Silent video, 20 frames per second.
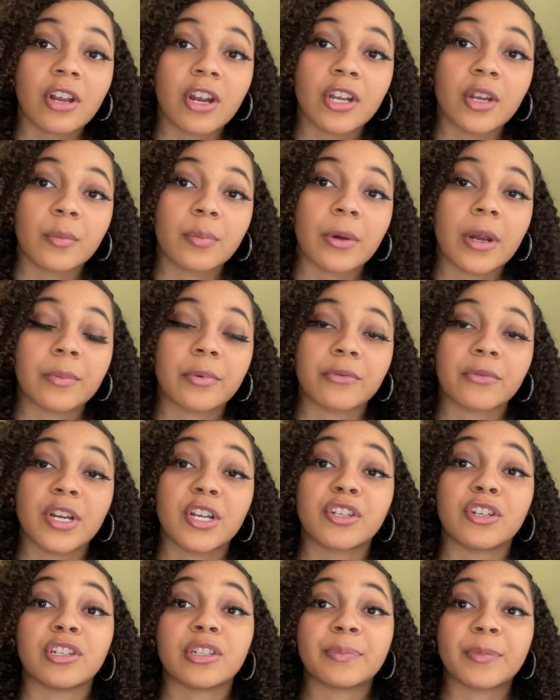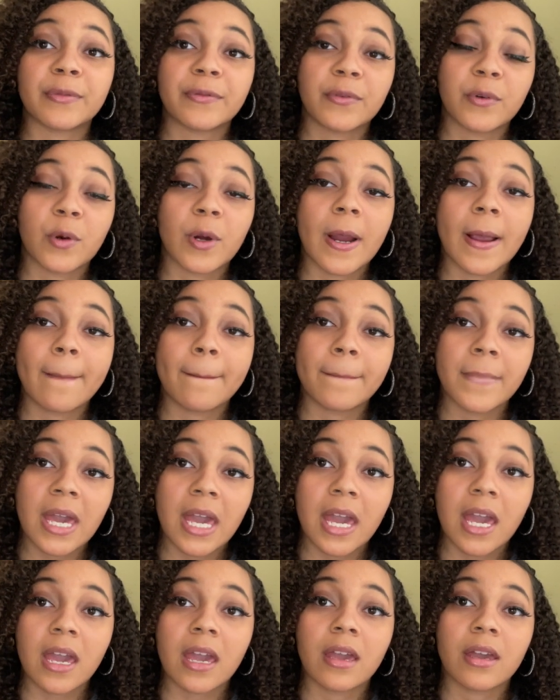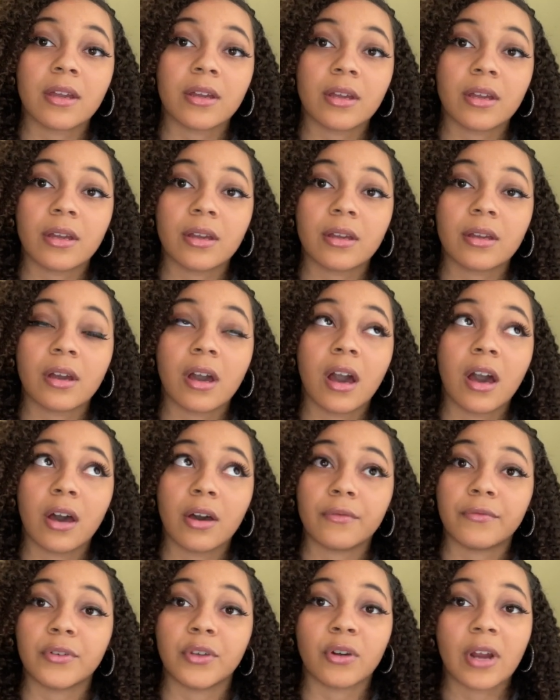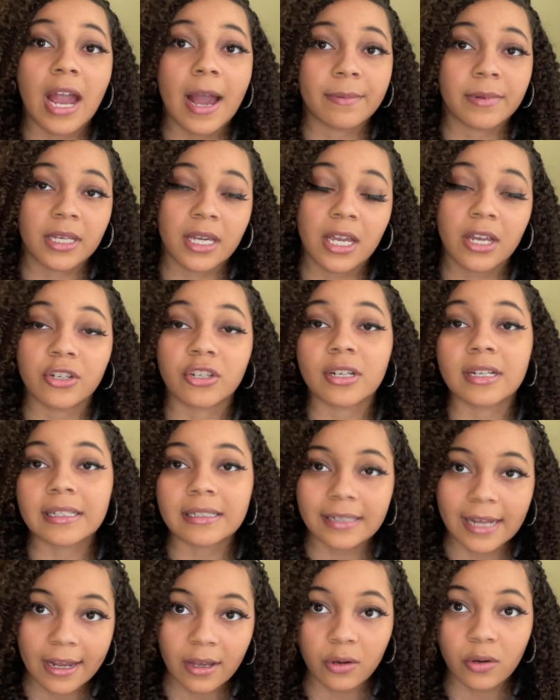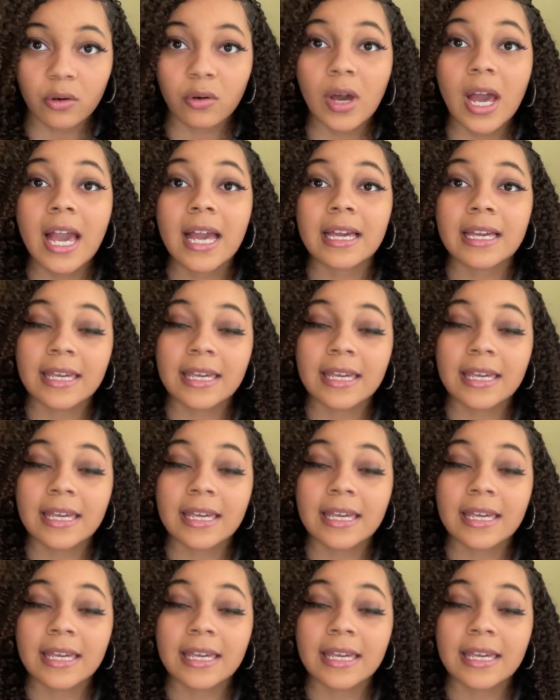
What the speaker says: your preparations before May of your application cycle.